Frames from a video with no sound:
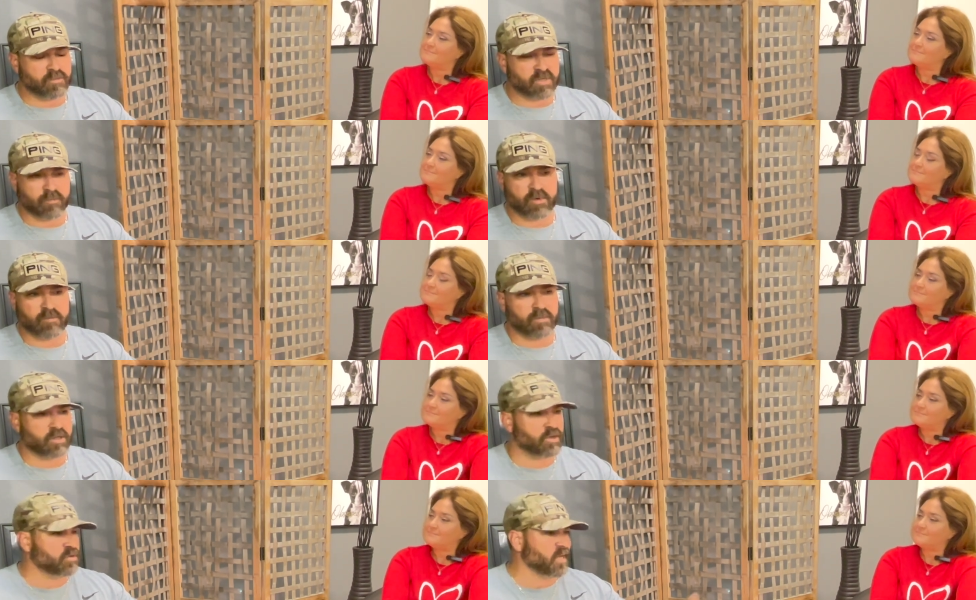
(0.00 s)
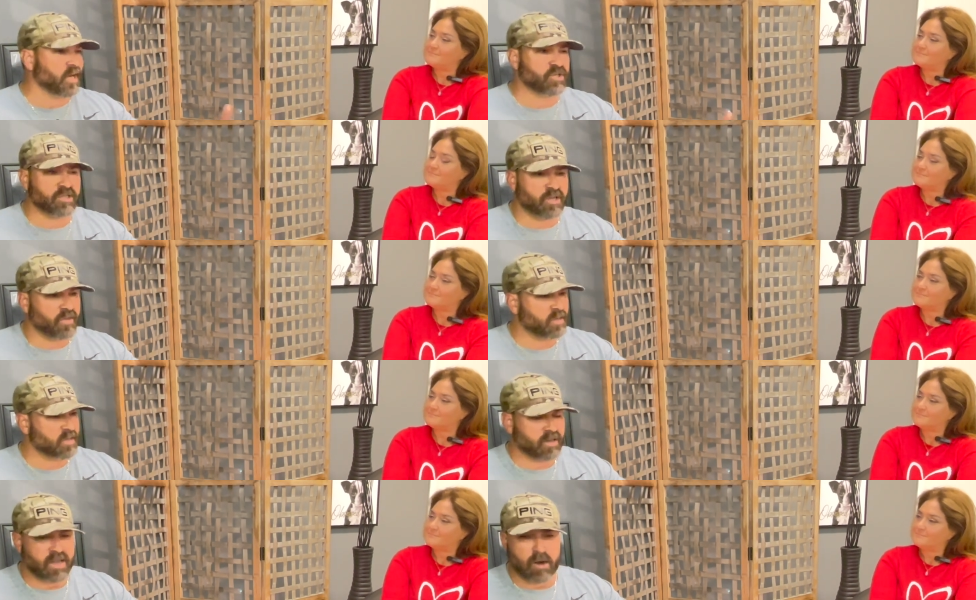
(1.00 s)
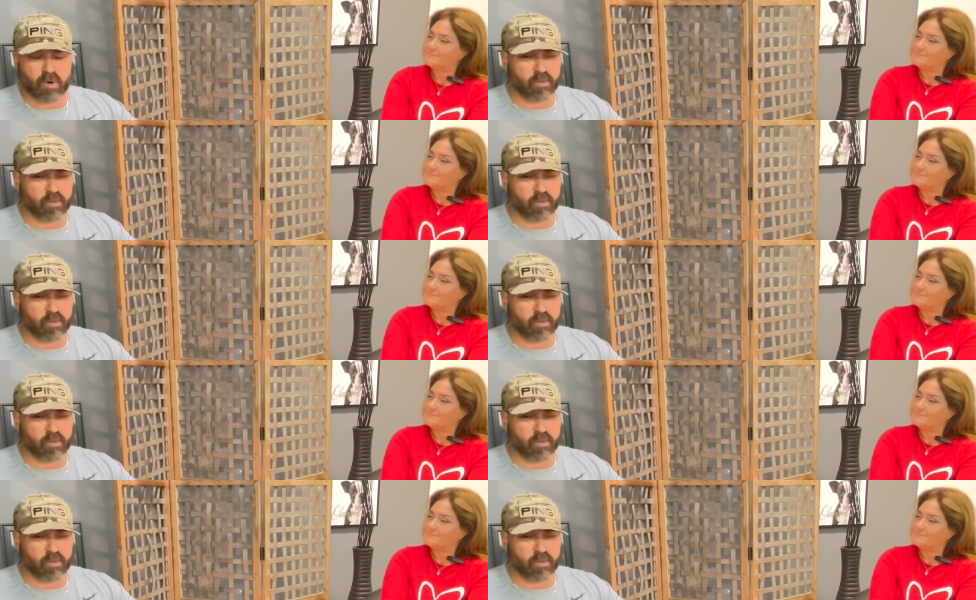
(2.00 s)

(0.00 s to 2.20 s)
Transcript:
Speaker 1: some associations and things like that where